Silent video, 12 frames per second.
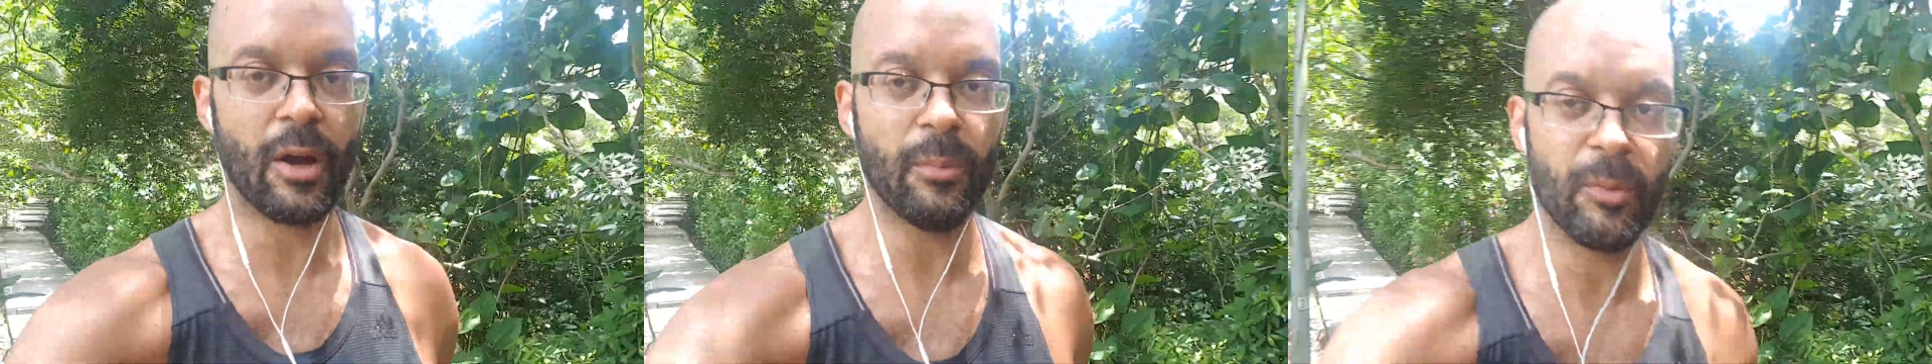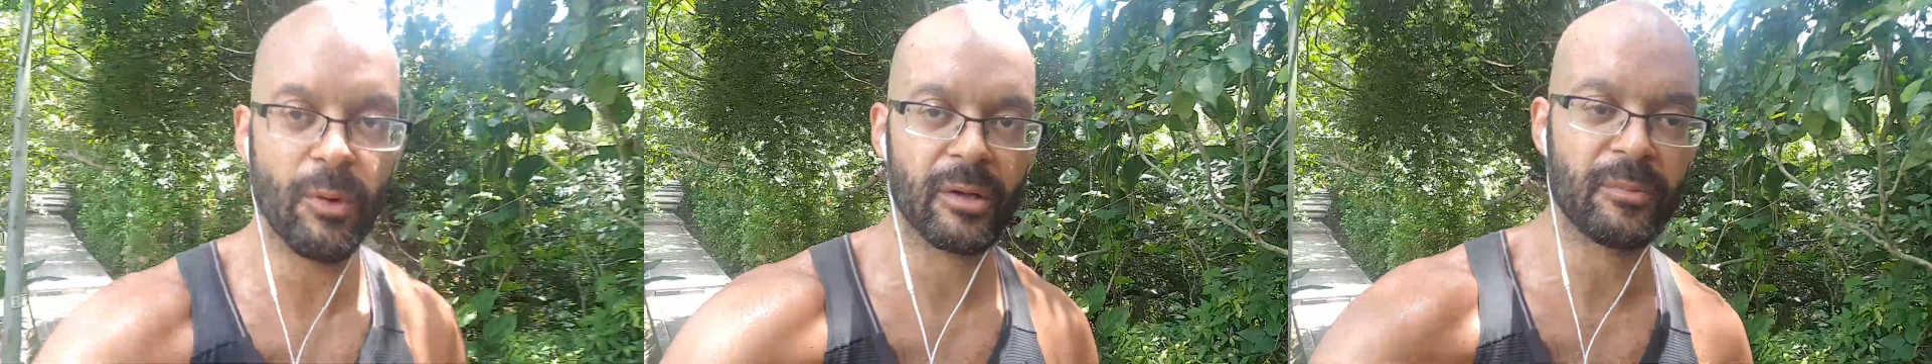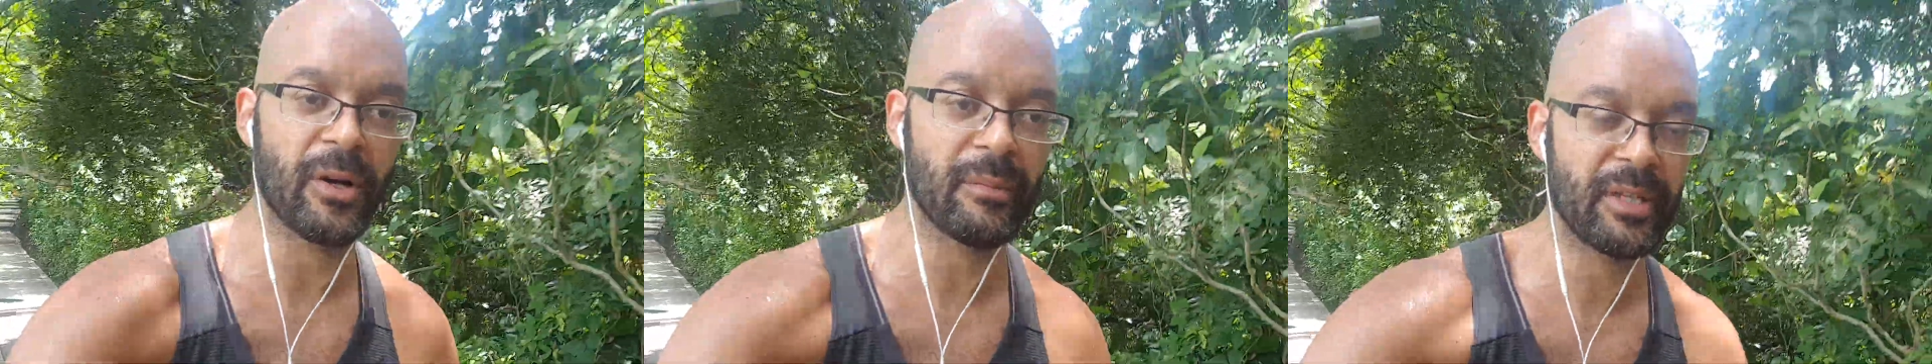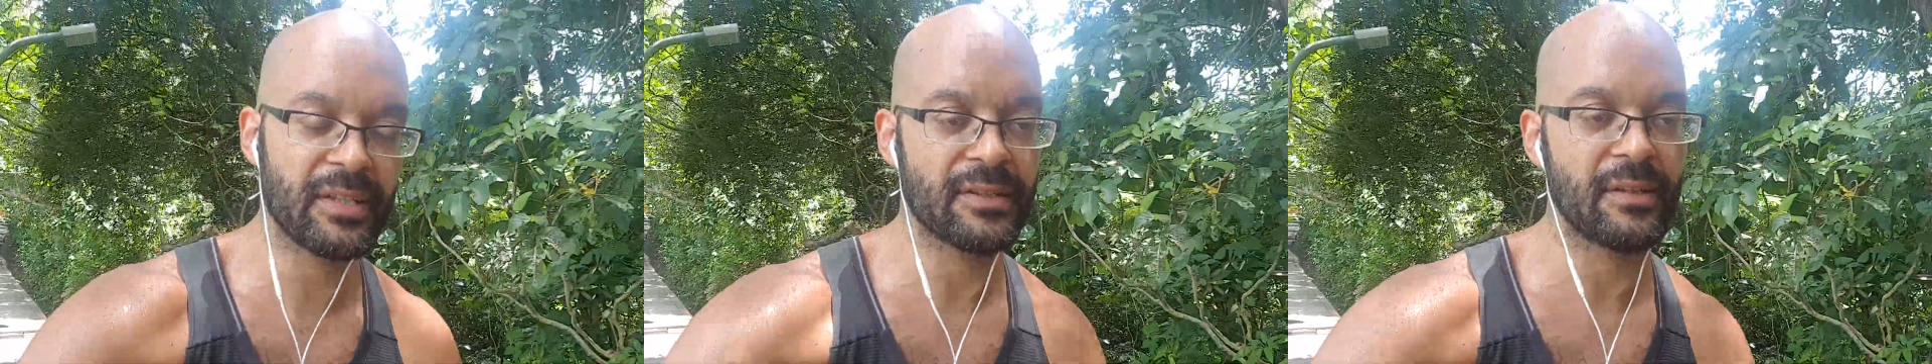open work
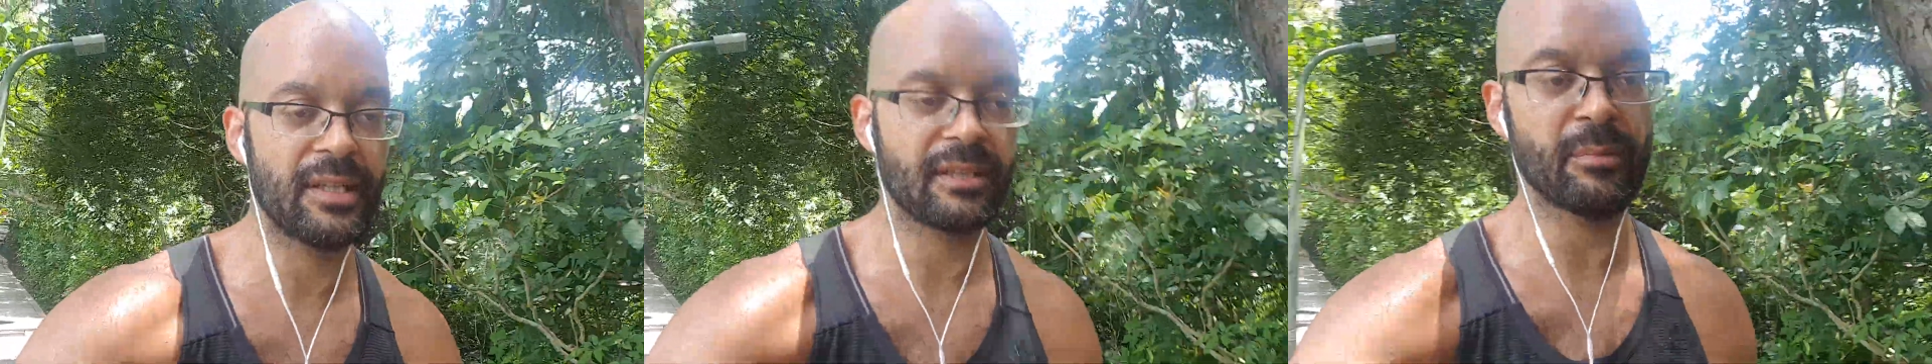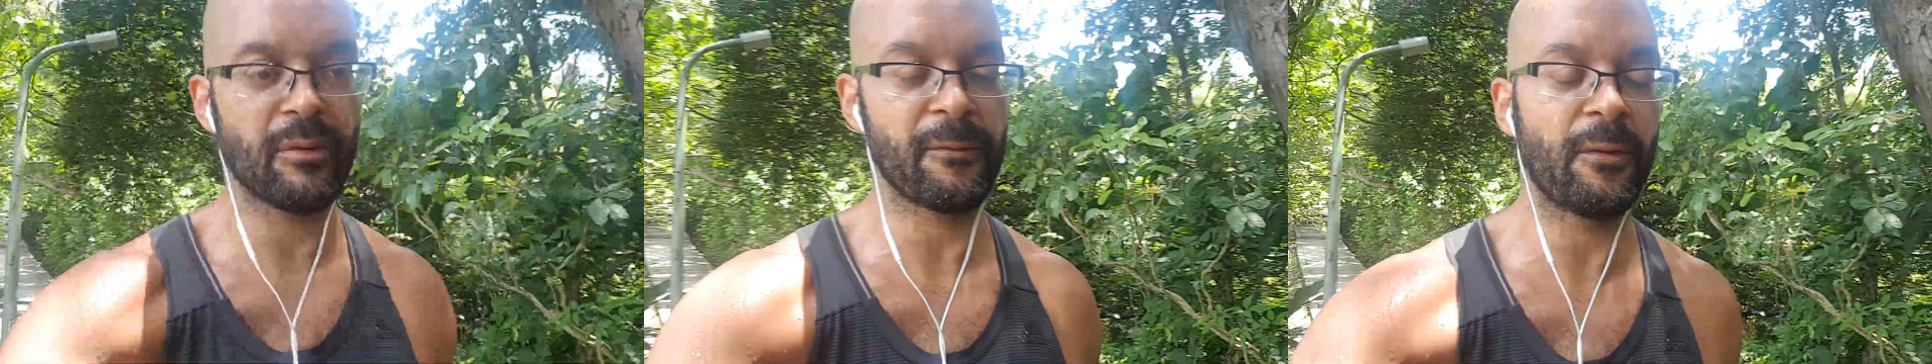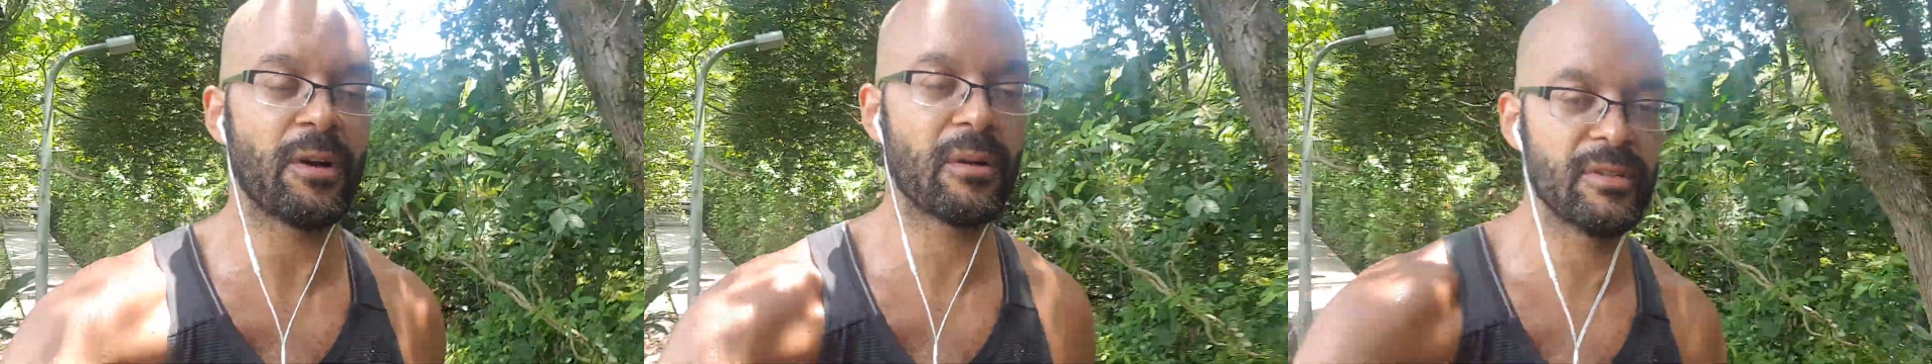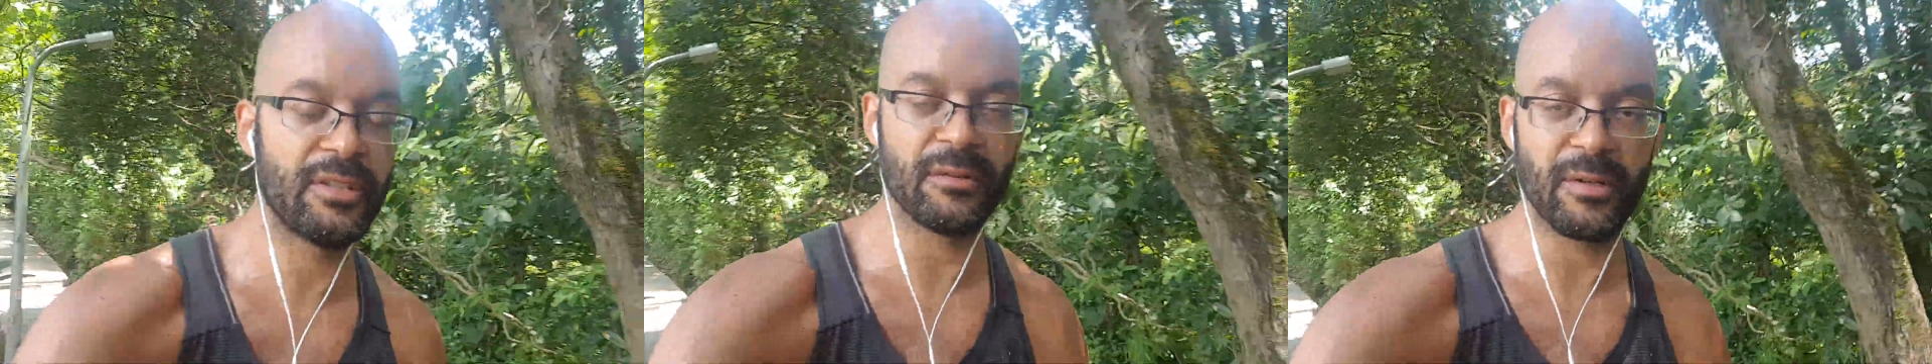permit so he can
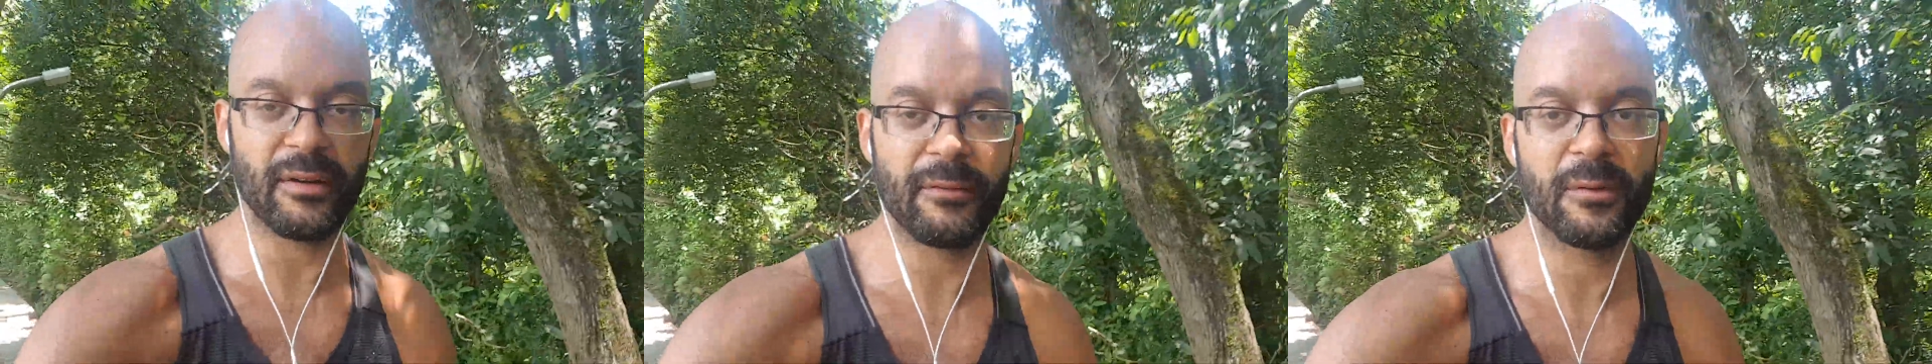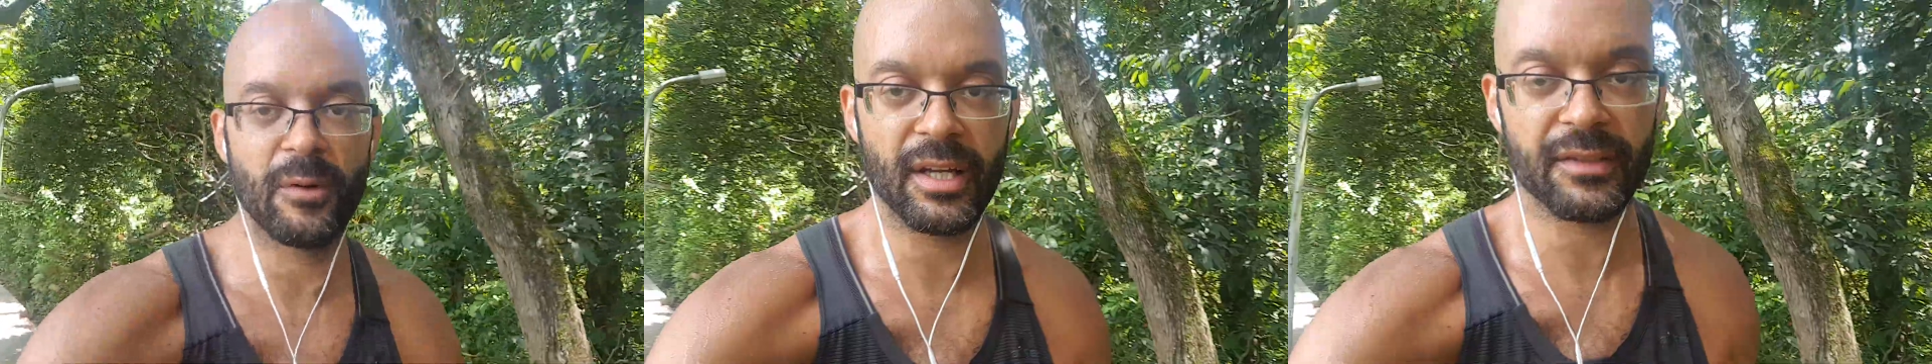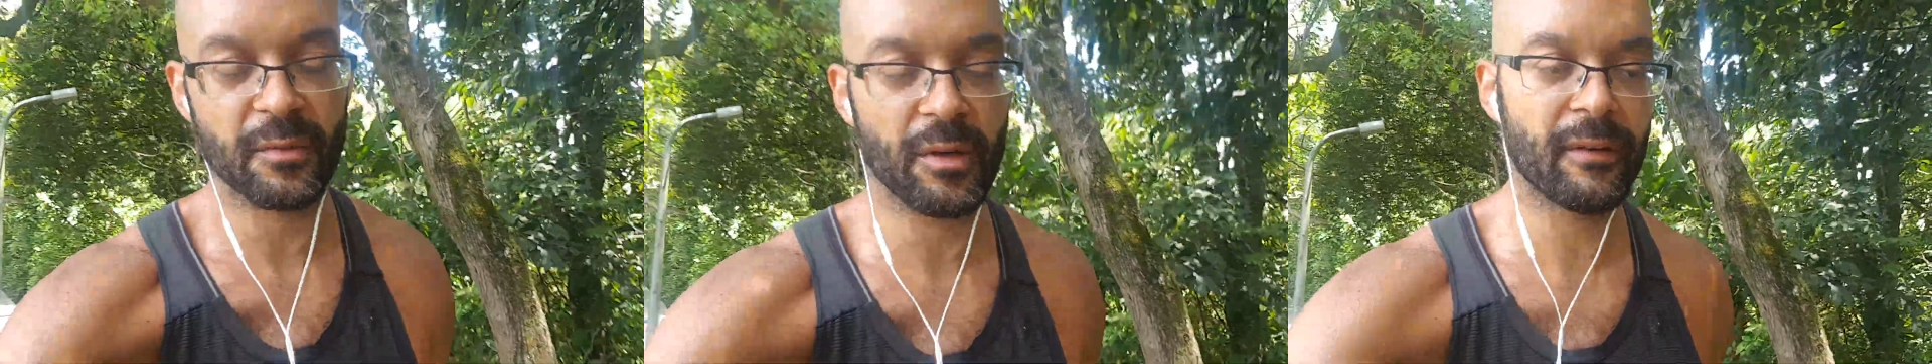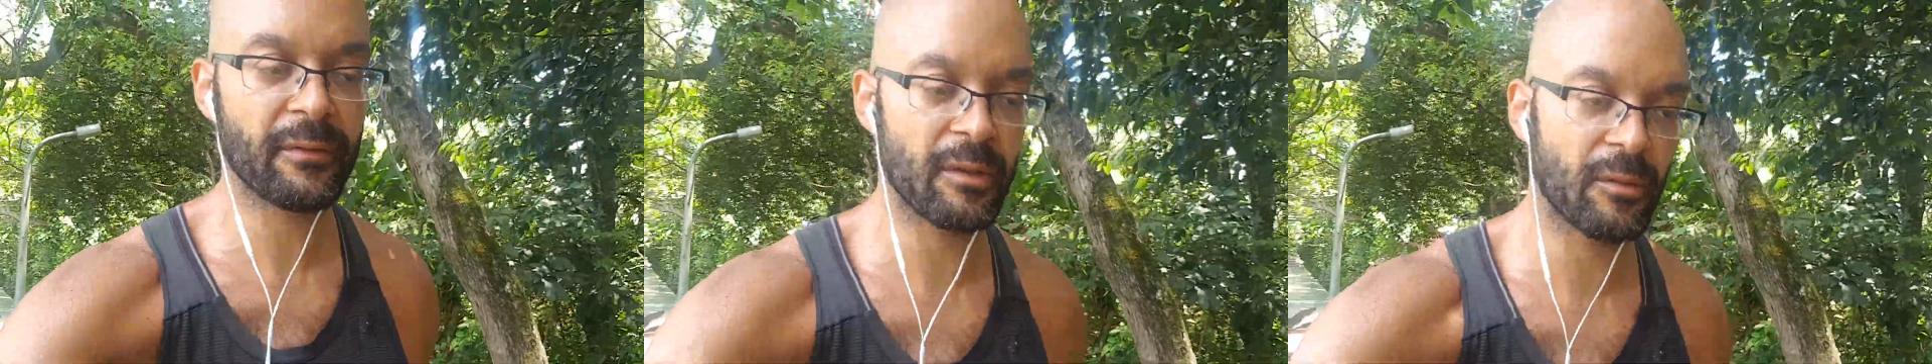perform and do whatever he wants, wherever he